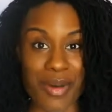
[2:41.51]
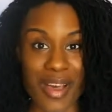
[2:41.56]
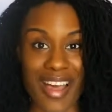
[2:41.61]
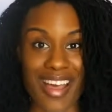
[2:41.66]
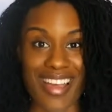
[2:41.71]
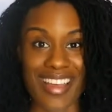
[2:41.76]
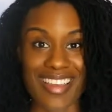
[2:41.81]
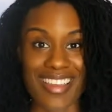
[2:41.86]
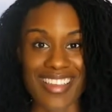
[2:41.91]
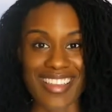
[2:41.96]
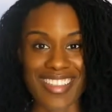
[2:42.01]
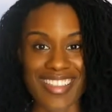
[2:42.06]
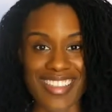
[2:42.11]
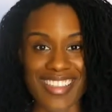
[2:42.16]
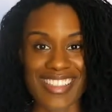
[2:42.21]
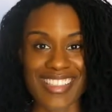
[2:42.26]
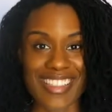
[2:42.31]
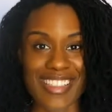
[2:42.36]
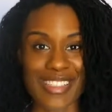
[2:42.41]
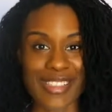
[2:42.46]
by,
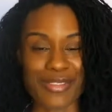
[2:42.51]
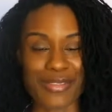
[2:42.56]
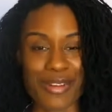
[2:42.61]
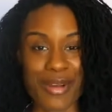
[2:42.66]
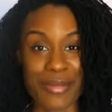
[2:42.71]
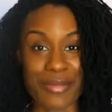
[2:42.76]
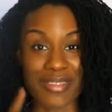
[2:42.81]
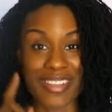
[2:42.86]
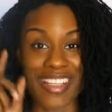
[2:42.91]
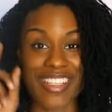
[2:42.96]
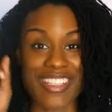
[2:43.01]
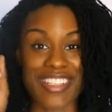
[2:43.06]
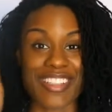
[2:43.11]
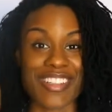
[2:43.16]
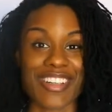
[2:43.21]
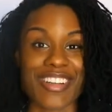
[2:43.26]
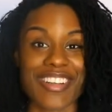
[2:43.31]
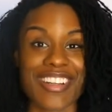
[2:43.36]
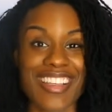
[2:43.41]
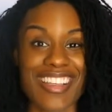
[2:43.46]
this is from Let's
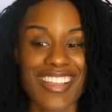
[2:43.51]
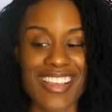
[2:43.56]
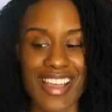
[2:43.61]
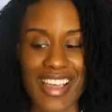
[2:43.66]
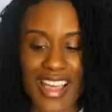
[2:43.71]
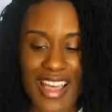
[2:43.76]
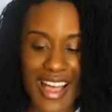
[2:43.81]
Journey.